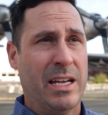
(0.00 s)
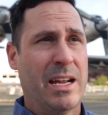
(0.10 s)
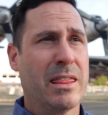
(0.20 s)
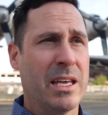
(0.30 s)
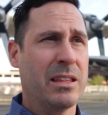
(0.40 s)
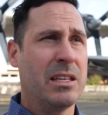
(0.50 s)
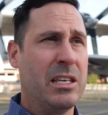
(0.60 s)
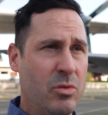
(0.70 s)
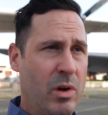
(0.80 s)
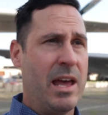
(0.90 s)
And I think the
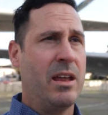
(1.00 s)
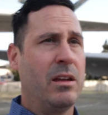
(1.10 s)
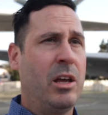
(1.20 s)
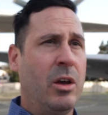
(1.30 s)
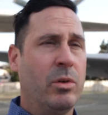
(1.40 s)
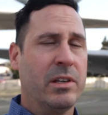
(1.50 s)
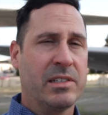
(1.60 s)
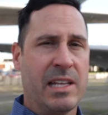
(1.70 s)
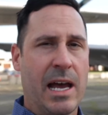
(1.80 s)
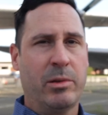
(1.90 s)
UN will
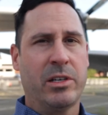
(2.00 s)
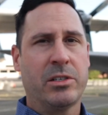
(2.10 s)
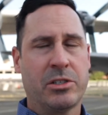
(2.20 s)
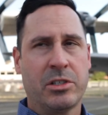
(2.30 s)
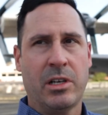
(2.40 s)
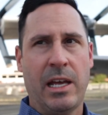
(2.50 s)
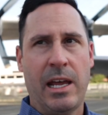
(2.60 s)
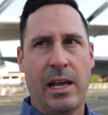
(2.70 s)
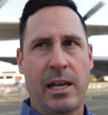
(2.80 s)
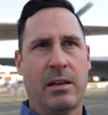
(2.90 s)
establish
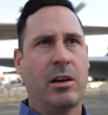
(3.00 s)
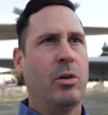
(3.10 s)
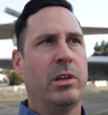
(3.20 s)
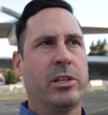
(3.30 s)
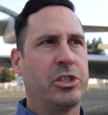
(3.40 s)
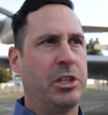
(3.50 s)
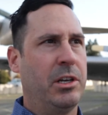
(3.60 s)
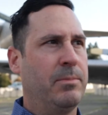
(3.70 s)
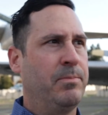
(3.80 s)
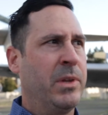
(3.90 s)
a
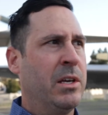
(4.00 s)
coalition